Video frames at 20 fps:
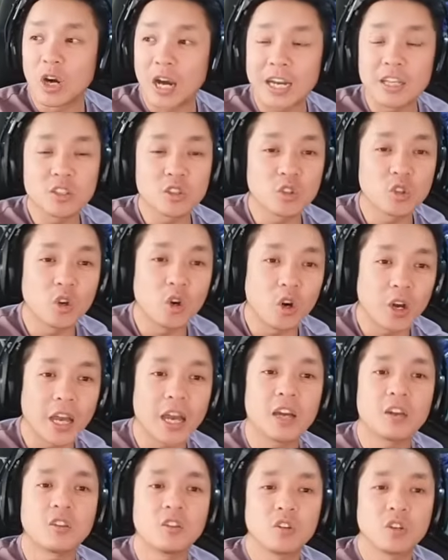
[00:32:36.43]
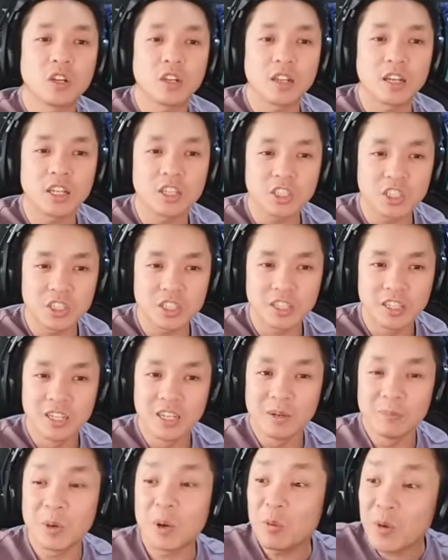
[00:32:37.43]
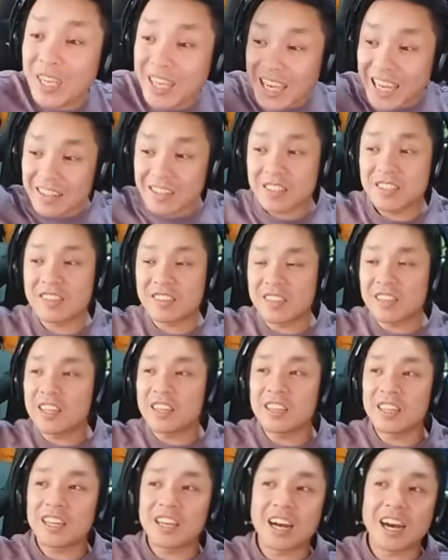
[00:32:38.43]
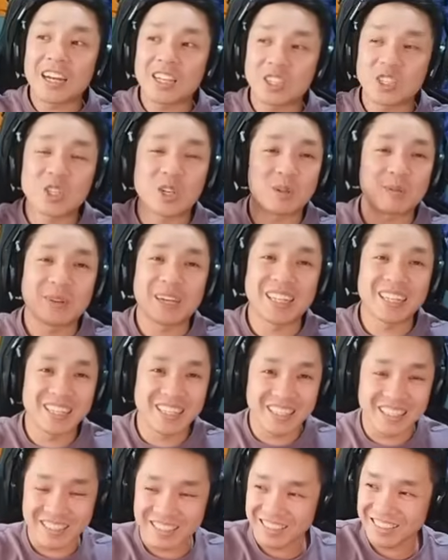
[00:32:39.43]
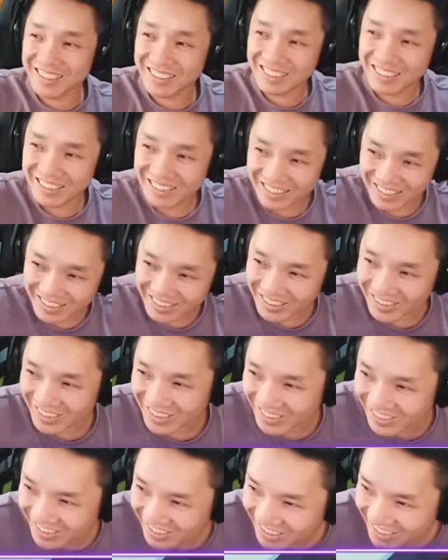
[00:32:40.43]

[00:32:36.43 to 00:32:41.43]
I saw how you clutched, but we get to see the Garchomp at least. So